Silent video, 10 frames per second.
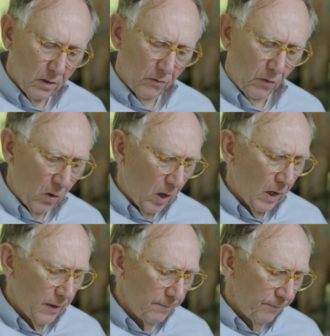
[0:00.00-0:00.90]

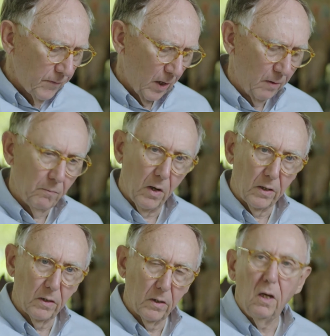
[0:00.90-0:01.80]
Rohan and
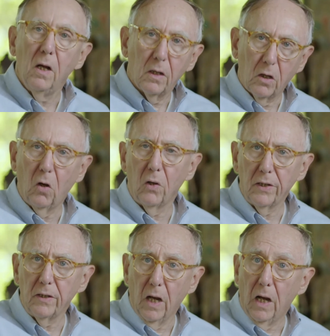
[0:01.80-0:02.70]
Mark
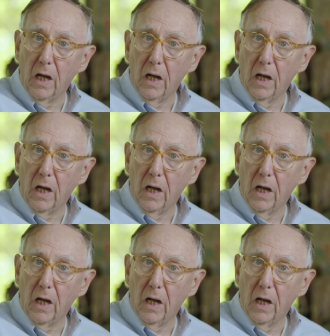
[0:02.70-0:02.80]
Colling,